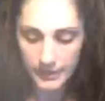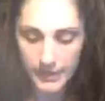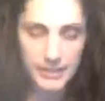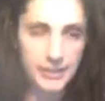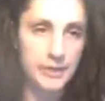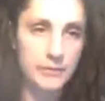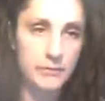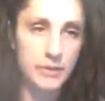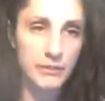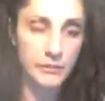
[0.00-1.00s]
instead of
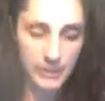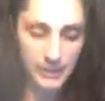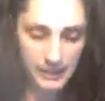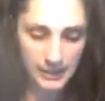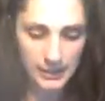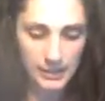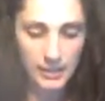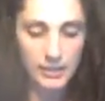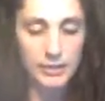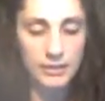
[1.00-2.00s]
being really easy
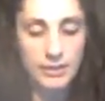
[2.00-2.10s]
like